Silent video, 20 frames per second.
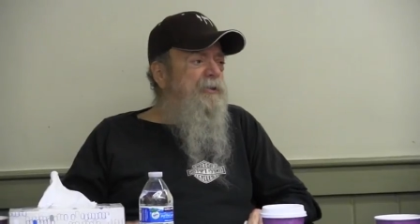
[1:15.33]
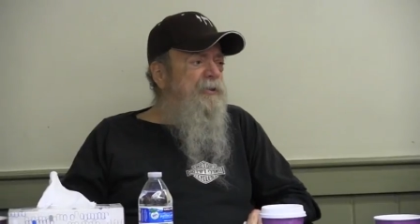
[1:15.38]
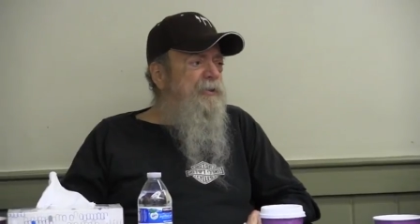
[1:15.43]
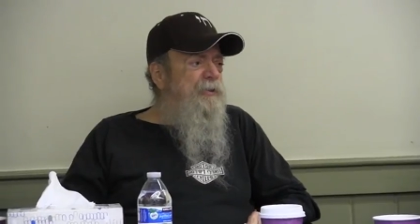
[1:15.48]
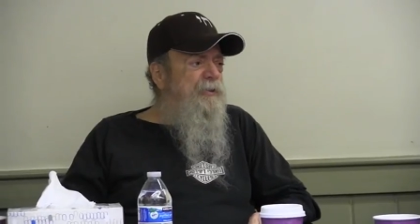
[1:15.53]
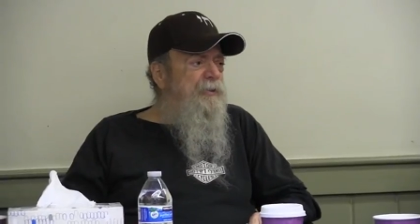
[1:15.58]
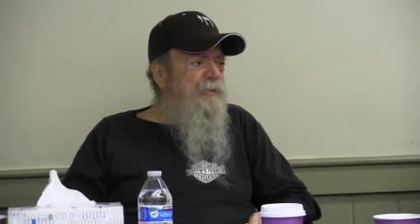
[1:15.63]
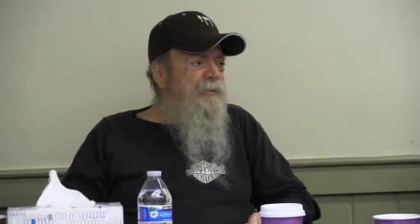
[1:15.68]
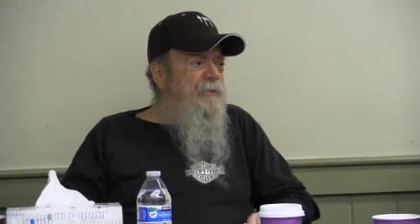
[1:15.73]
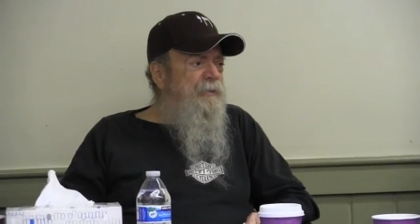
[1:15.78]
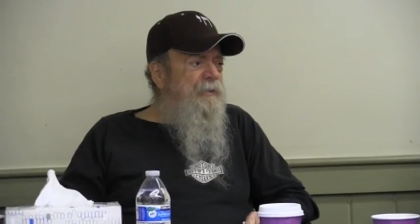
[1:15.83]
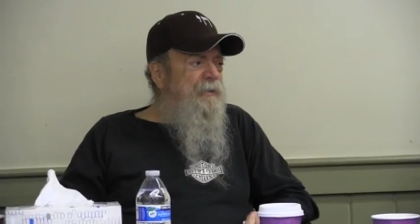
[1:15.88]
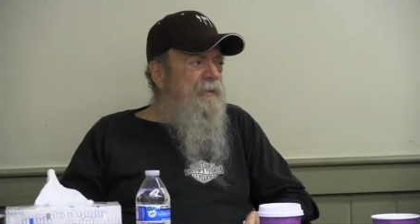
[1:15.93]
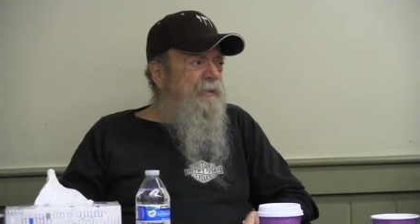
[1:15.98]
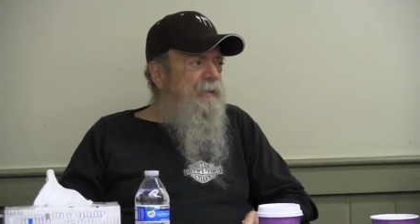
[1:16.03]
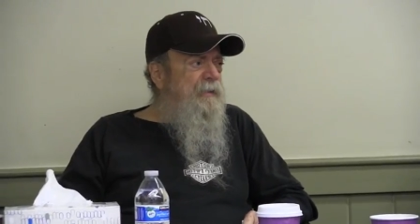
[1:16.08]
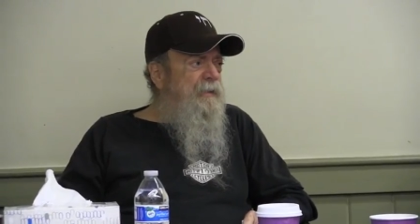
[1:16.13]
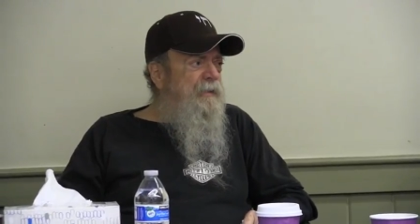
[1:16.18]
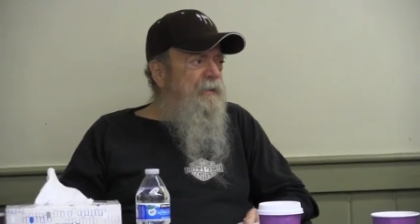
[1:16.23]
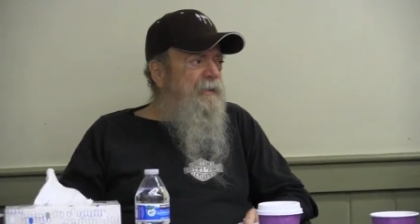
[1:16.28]

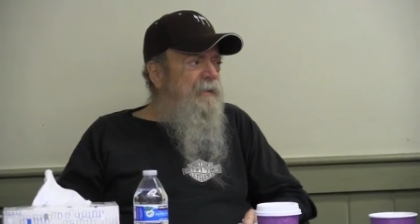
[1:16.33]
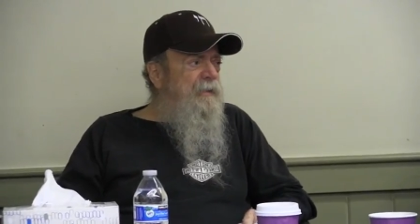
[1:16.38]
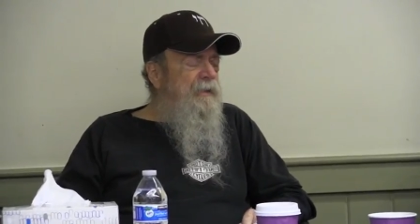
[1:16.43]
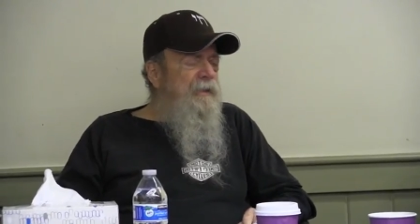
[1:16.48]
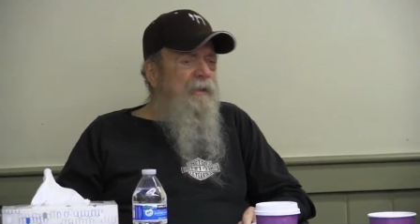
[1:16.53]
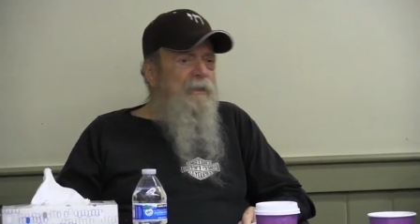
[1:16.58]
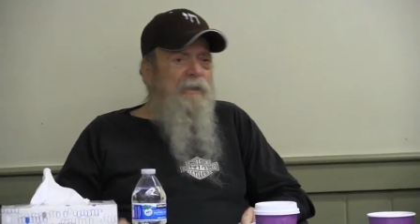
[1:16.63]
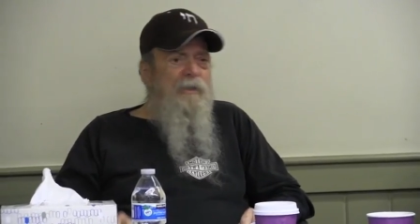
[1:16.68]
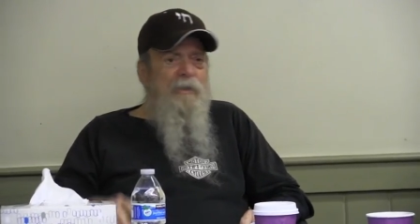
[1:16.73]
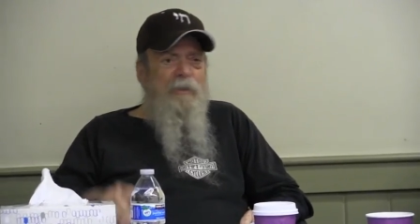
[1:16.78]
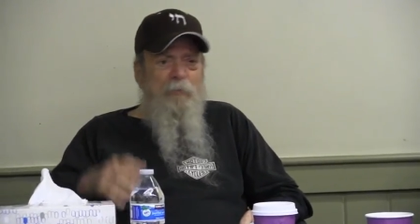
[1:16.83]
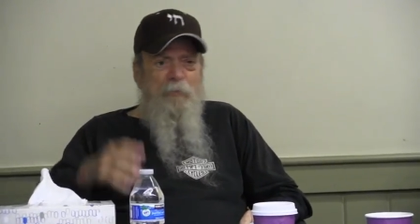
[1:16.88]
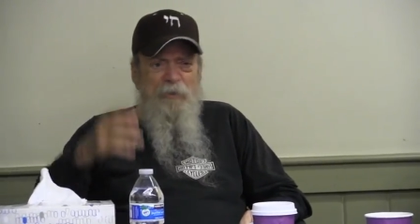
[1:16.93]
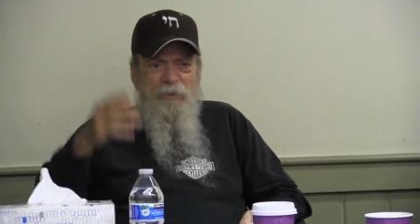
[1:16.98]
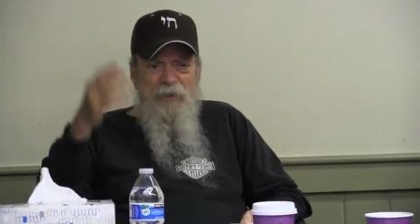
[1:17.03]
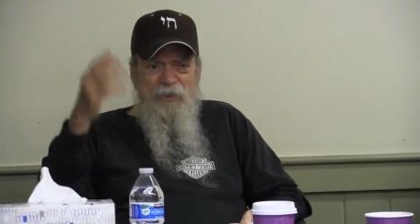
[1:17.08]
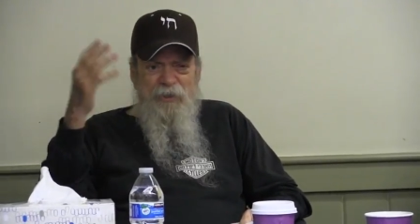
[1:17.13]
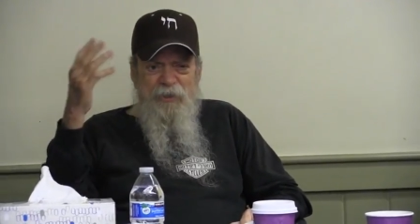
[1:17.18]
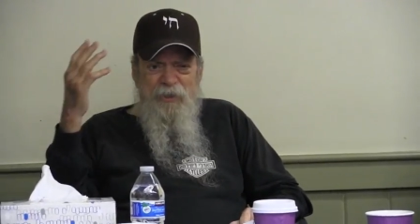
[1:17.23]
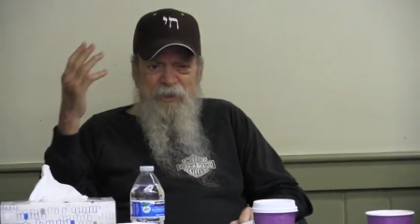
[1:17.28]
in was
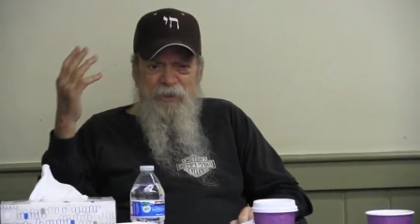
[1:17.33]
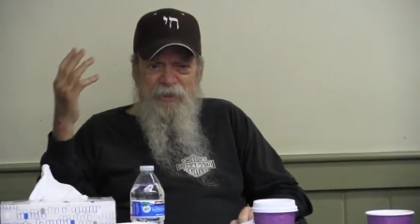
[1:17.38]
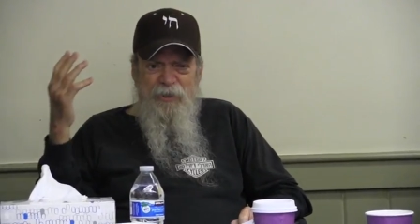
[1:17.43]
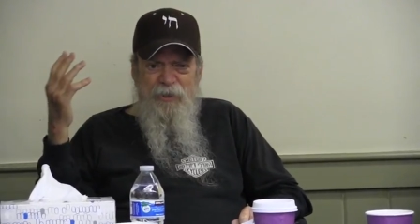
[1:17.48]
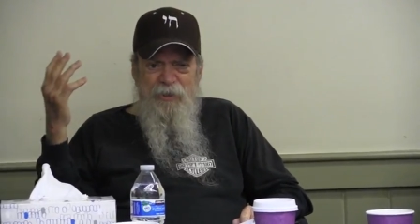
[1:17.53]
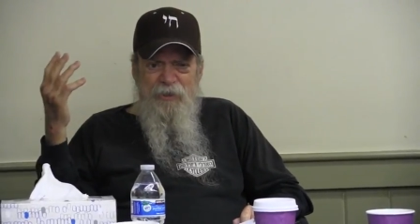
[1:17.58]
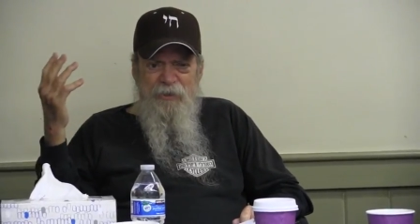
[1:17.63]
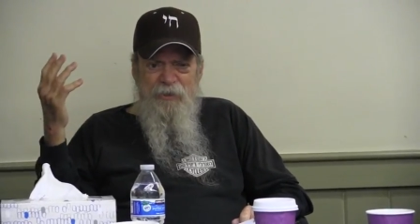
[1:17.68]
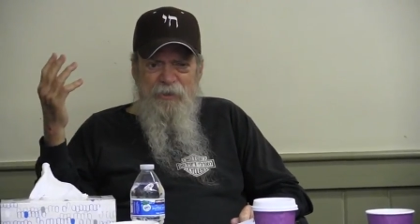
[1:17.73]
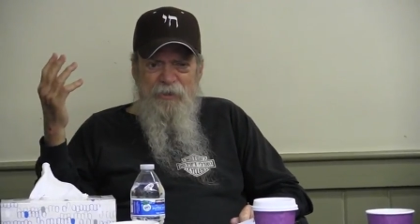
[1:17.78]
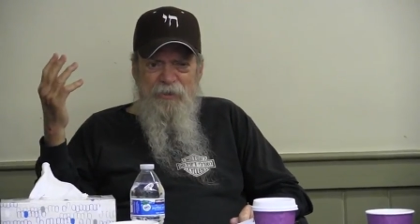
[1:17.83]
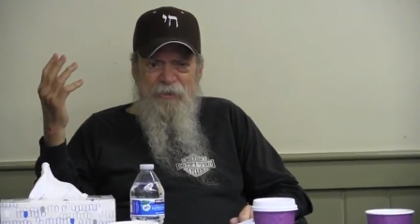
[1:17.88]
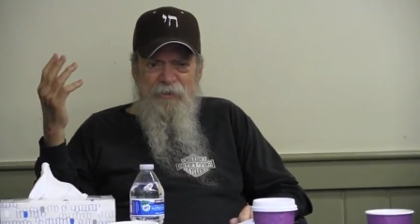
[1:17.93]
the 60s.